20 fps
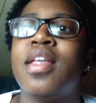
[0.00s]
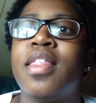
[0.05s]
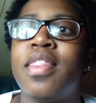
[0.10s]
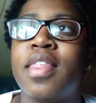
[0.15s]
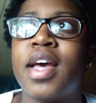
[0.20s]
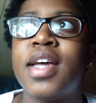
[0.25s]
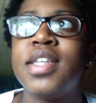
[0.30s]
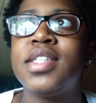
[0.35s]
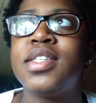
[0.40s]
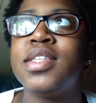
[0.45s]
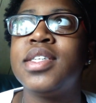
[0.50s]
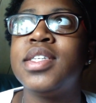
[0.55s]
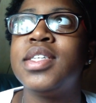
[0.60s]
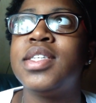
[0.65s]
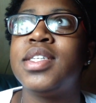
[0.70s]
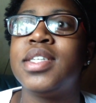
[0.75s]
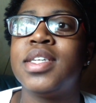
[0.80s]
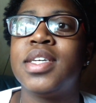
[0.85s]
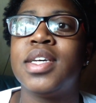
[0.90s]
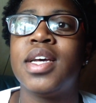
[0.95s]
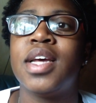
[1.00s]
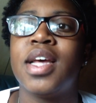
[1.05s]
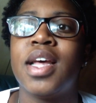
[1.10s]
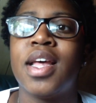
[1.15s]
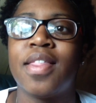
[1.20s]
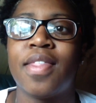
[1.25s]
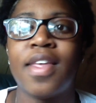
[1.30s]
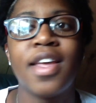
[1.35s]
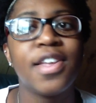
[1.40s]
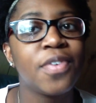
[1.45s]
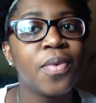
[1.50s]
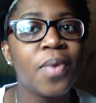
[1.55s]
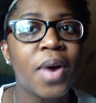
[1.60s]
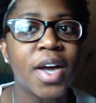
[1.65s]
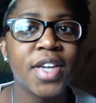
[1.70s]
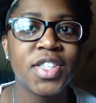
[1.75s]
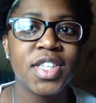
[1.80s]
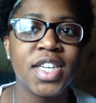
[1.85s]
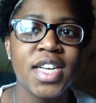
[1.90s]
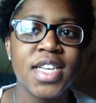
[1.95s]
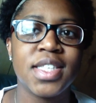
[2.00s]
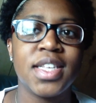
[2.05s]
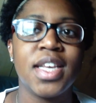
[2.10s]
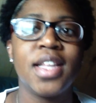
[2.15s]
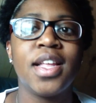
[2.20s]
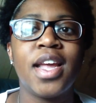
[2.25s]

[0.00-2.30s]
that's it. Thanks for watching. See you